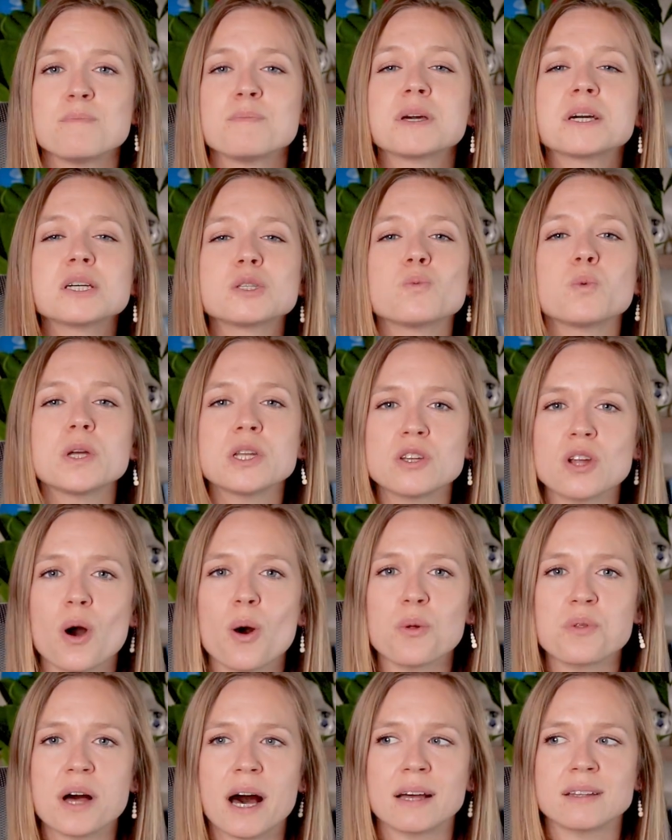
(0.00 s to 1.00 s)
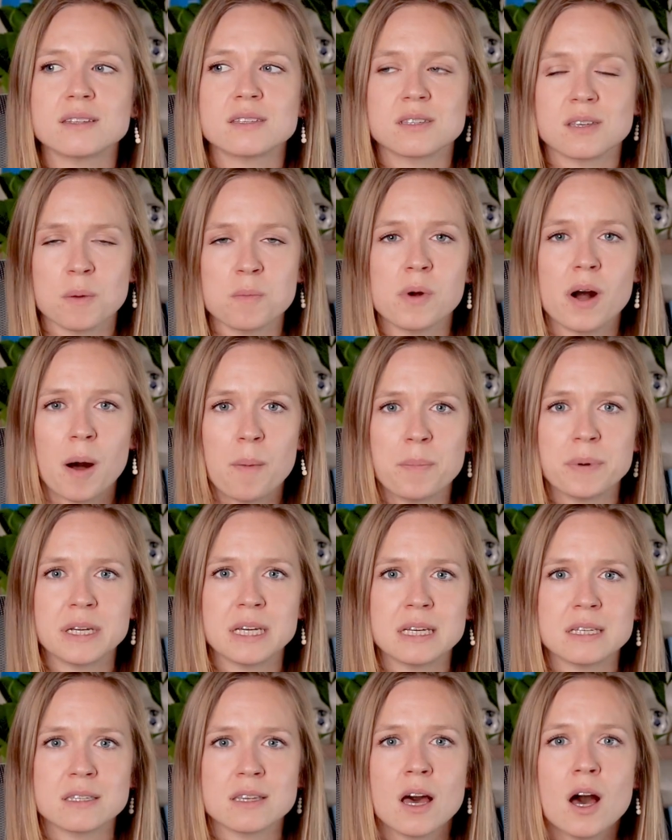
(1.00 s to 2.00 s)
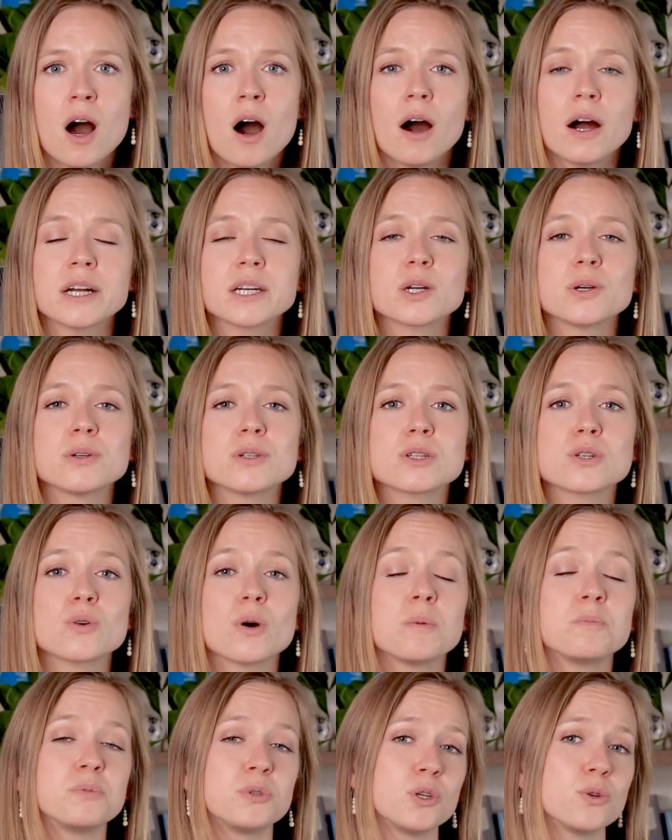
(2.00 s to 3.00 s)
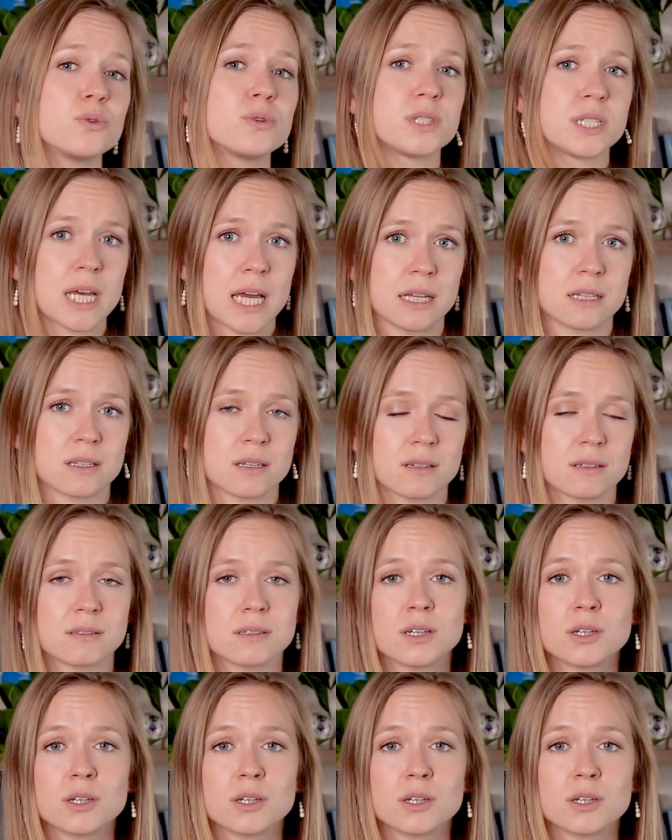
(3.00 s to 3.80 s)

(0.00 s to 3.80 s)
Because we know that some companies are going to abuse data.